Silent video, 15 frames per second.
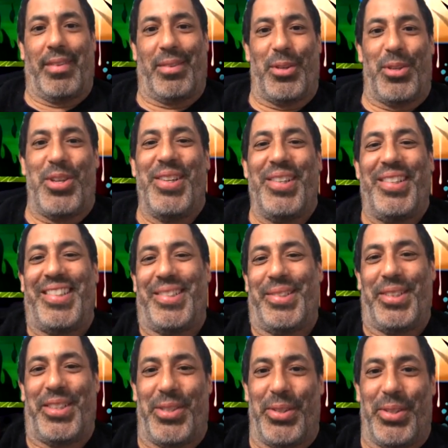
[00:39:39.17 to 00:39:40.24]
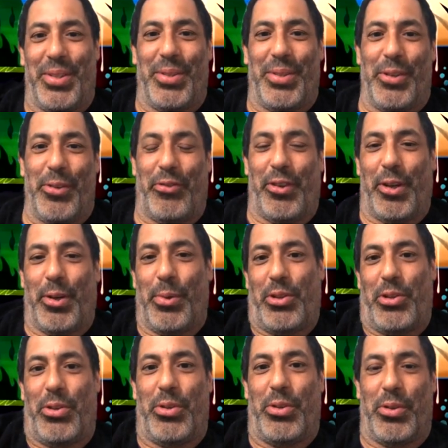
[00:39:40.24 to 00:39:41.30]
So you do what you do. You feel
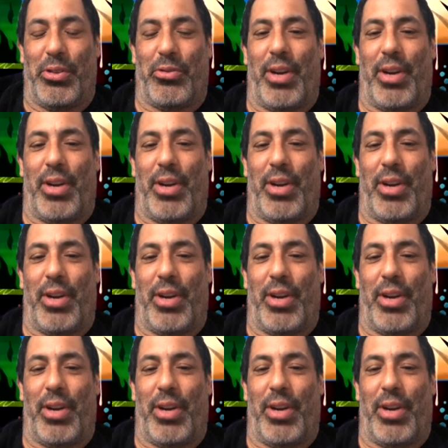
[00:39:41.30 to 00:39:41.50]
what you do